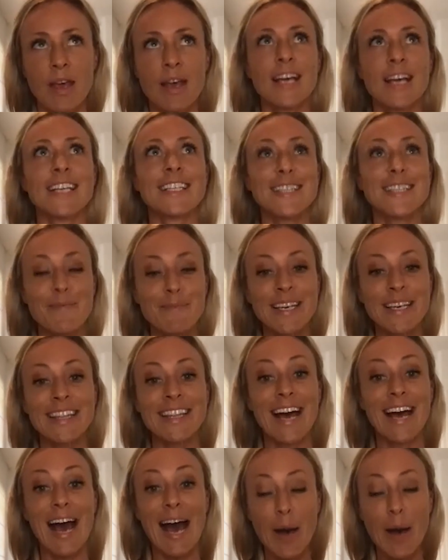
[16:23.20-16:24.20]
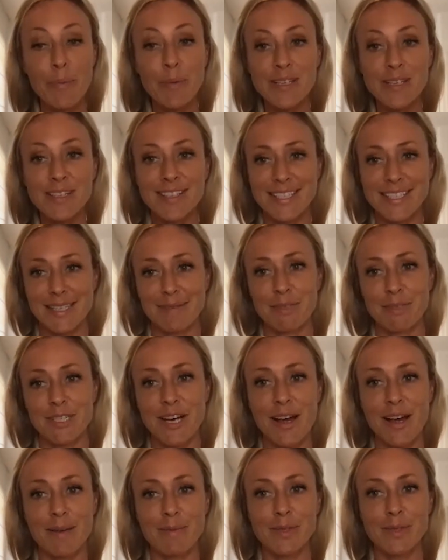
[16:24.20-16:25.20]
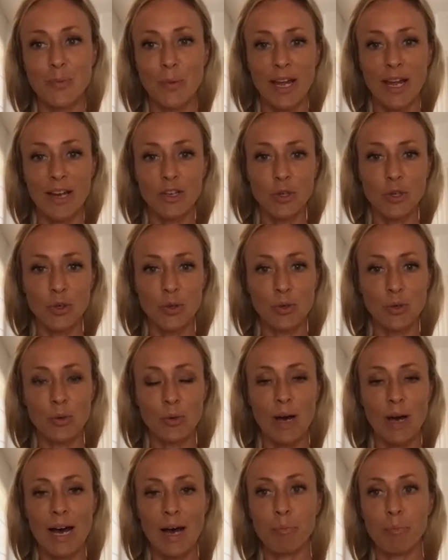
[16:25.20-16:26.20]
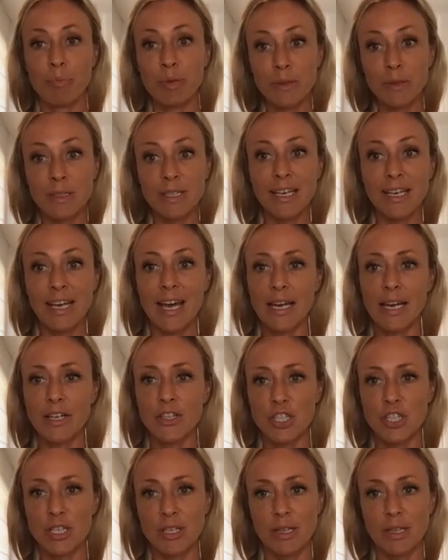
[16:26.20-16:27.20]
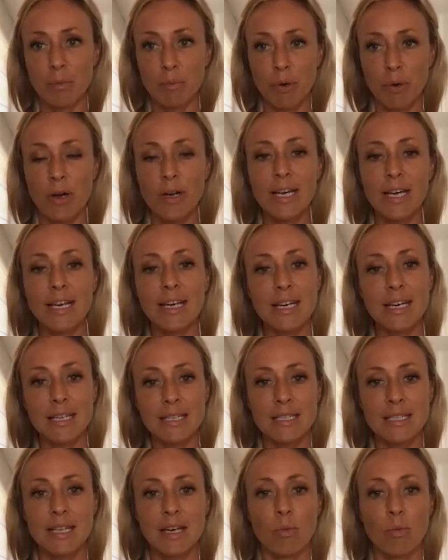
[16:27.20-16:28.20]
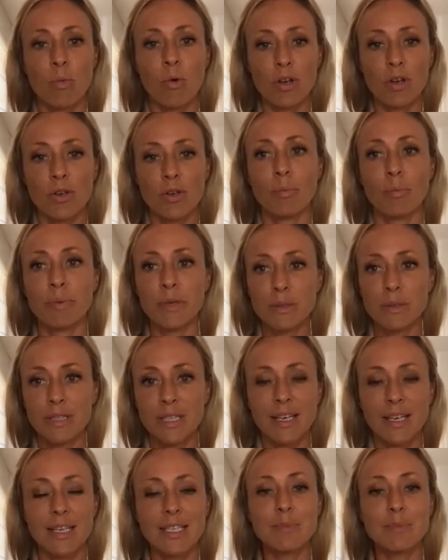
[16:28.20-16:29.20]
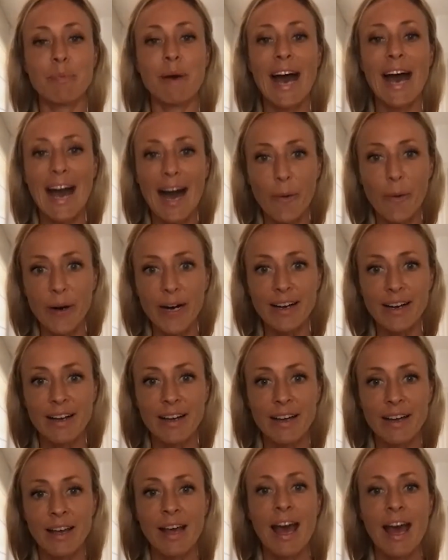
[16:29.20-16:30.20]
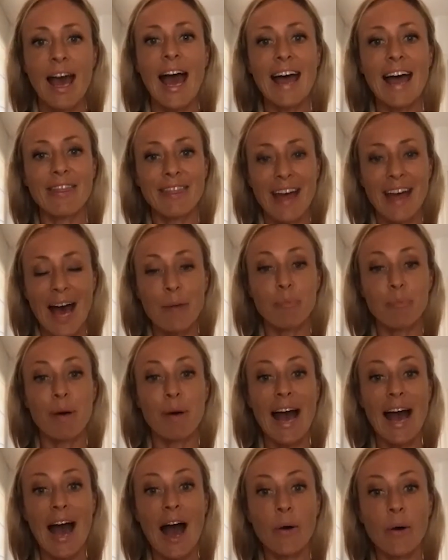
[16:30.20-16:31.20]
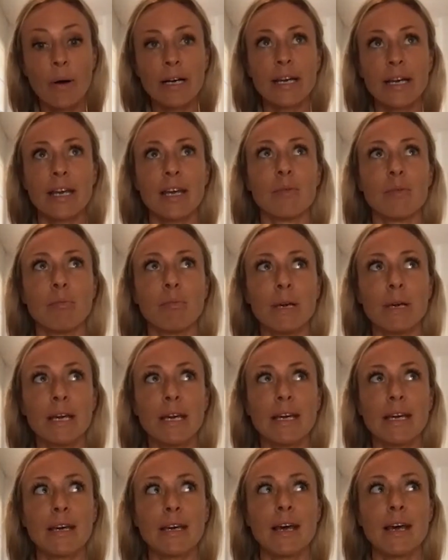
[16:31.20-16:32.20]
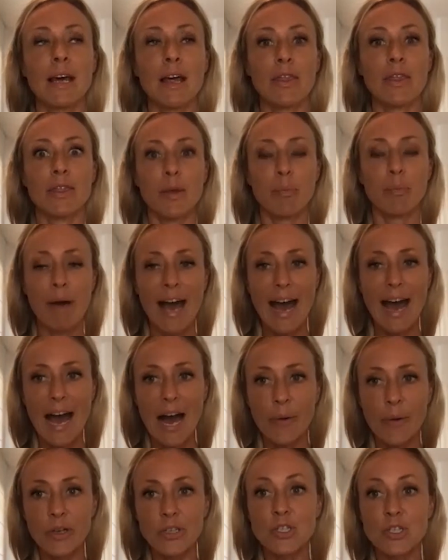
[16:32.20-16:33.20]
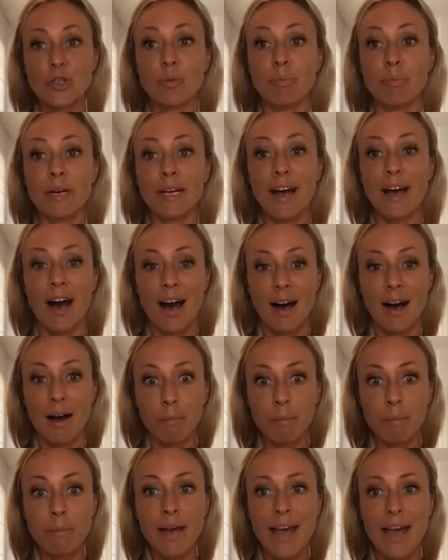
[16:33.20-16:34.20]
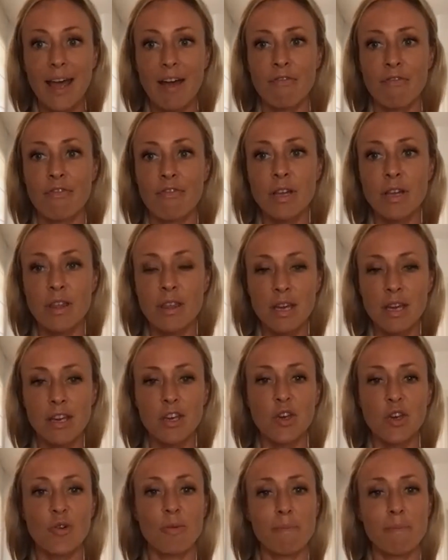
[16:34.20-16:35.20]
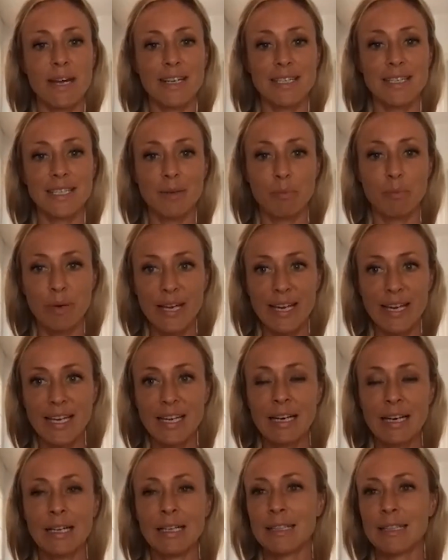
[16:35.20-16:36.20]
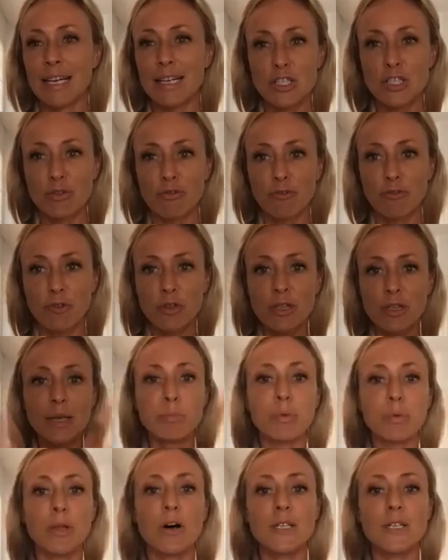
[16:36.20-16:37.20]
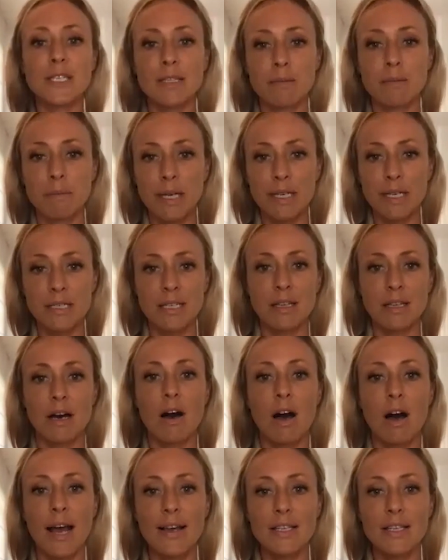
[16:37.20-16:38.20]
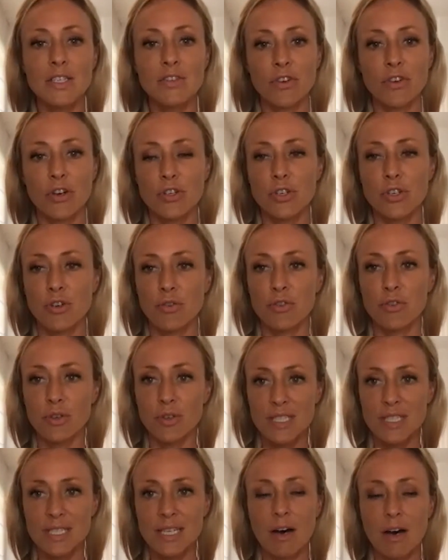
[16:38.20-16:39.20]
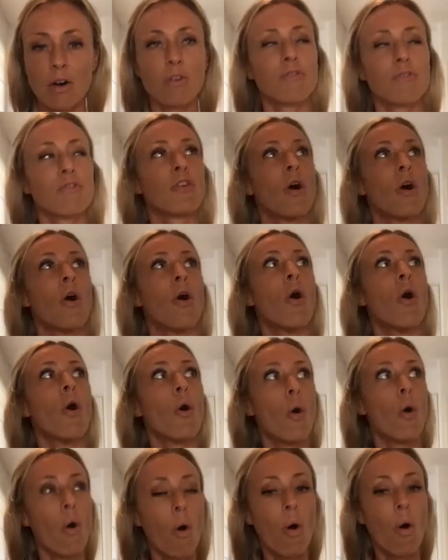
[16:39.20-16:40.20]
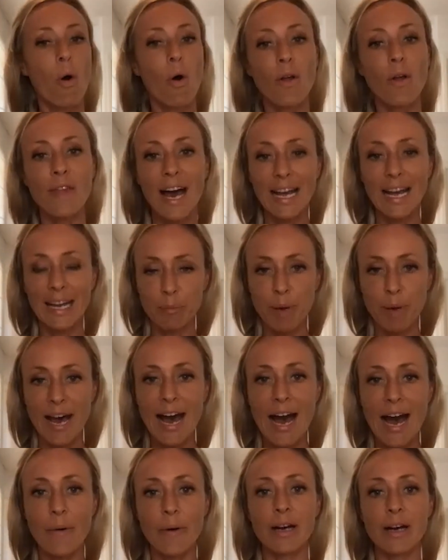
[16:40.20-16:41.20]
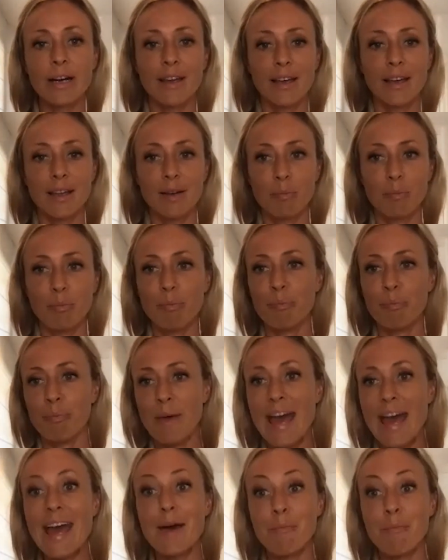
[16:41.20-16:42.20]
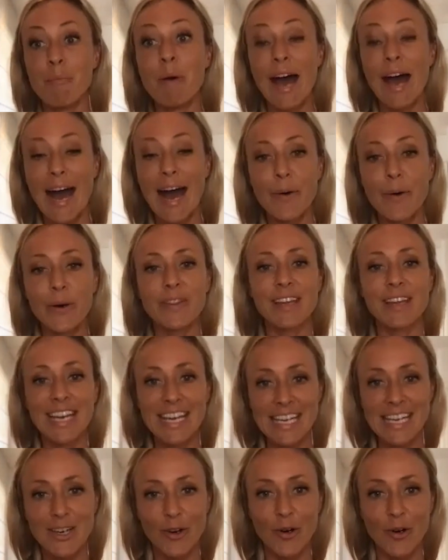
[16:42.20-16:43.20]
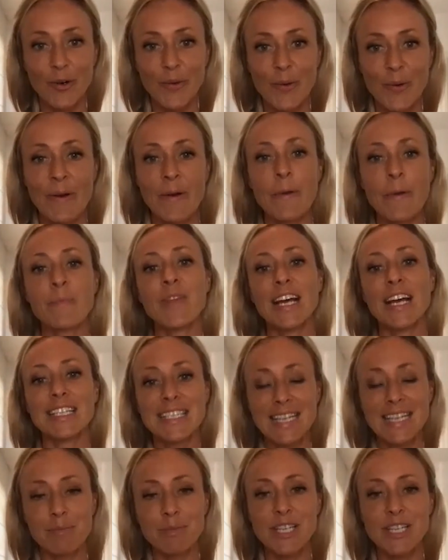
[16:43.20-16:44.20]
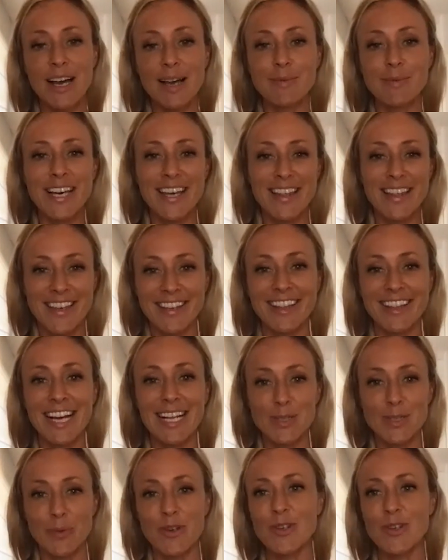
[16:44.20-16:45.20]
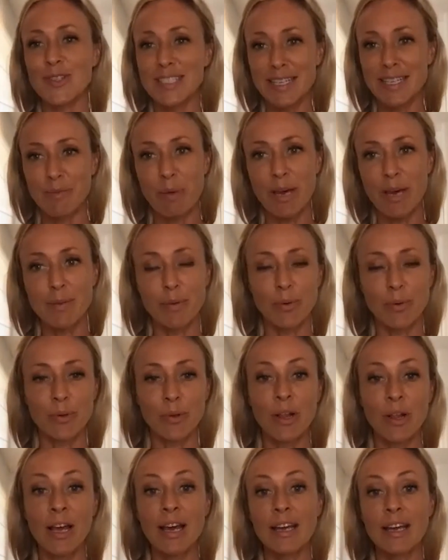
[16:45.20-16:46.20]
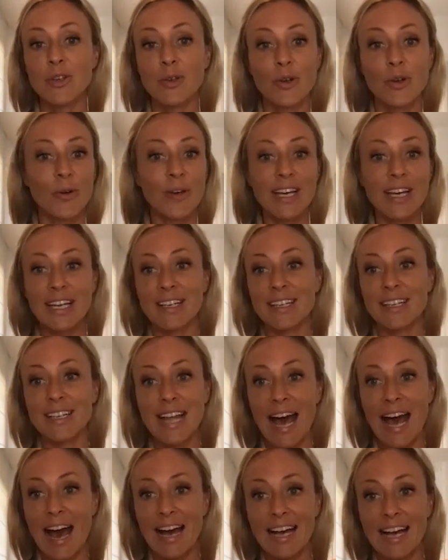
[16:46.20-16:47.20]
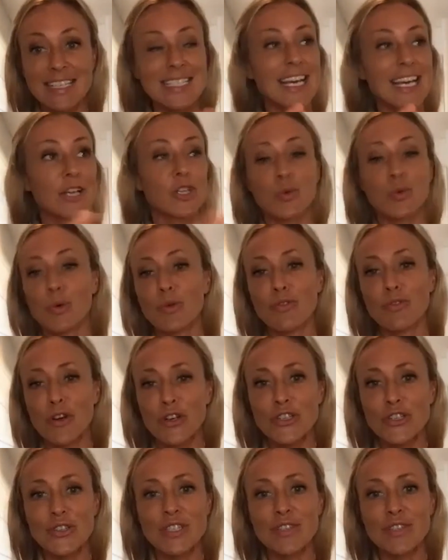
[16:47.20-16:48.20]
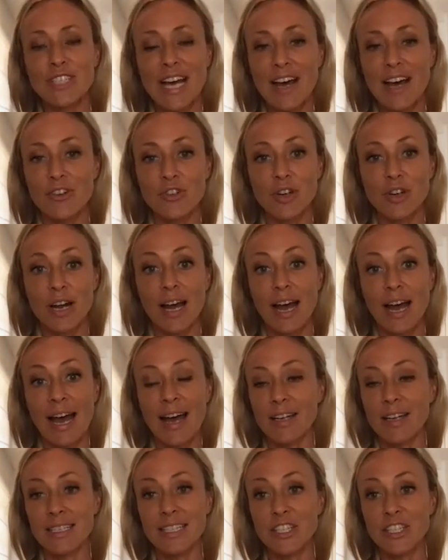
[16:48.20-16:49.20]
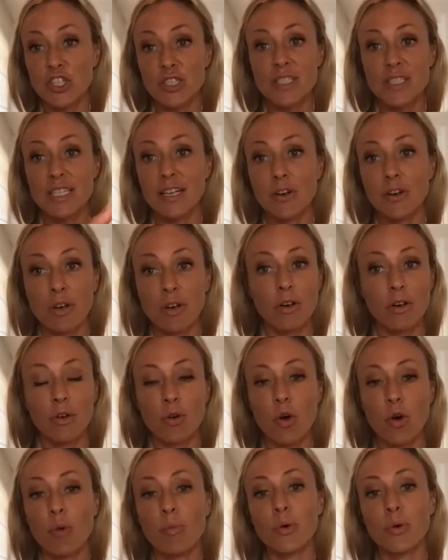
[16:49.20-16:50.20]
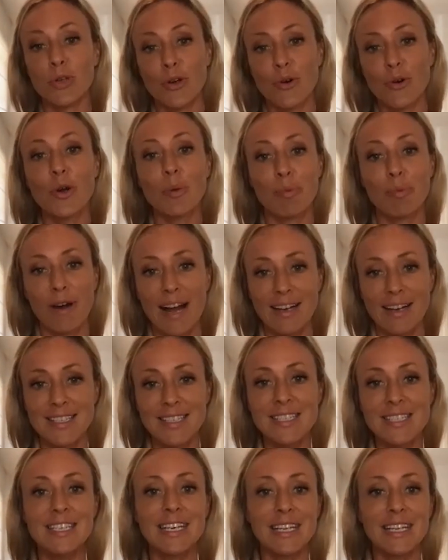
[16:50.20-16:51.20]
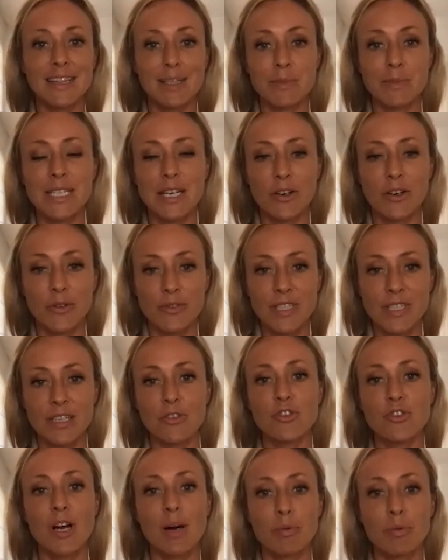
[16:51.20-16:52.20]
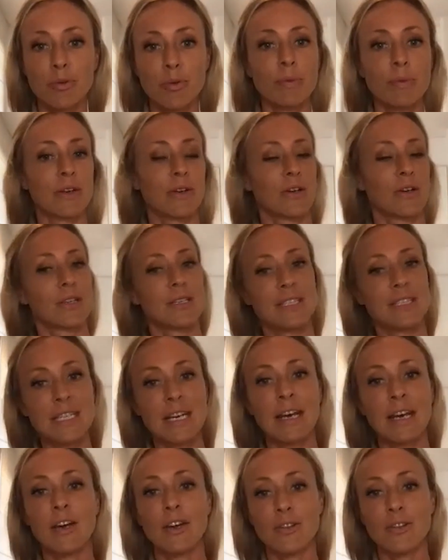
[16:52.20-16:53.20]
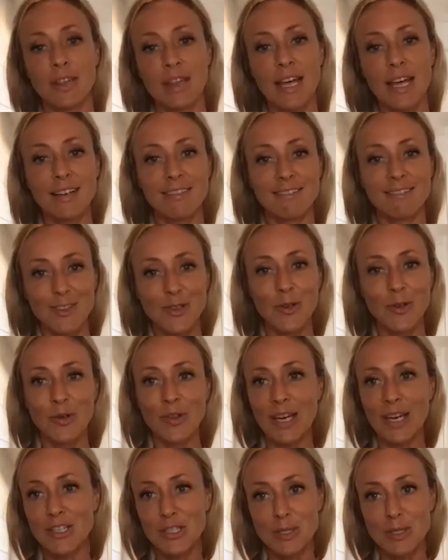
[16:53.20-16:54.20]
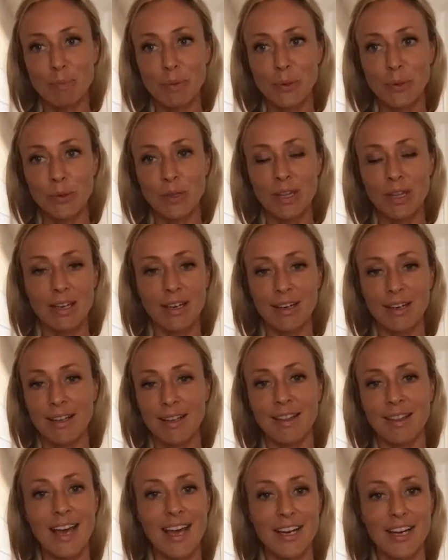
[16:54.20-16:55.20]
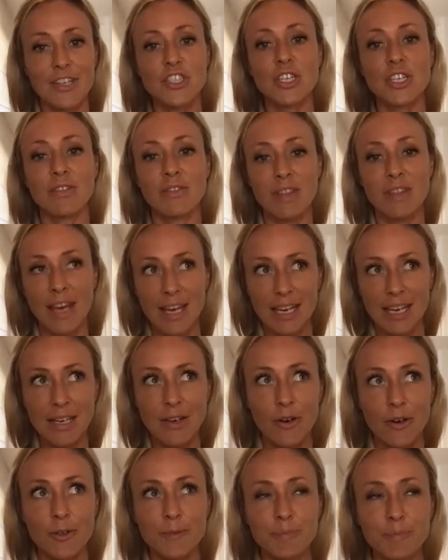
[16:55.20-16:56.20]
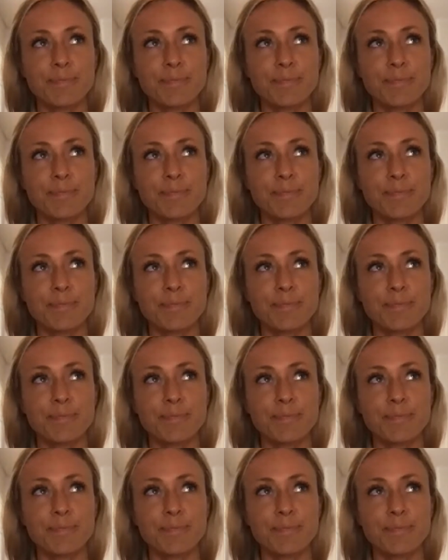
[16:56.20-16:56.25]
Something that happens sometimes when you are building energy in the body is that what you're building is power. And that power can be the power to become everything you're meant to be, like to fully blossom into the highest version of yourself, or that power can empower the ego. And sometimes I think that's when you see people, in sexual versions of Tantra and just in normal yoga practice get themselves in trouble because then, they just build the energy of their ego.